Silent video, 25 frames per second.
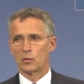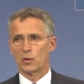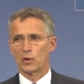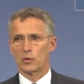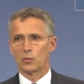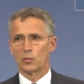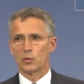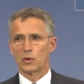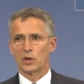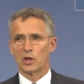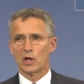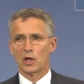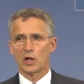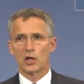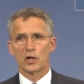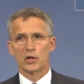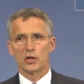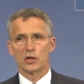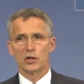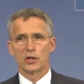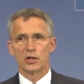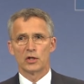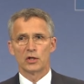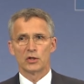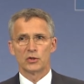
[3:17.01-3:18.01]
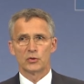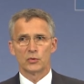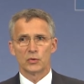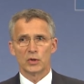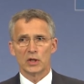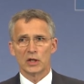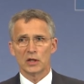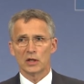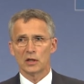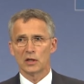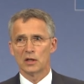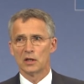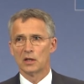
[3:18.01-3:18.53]
what we are
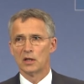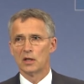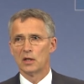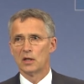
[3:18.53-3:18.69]
doing,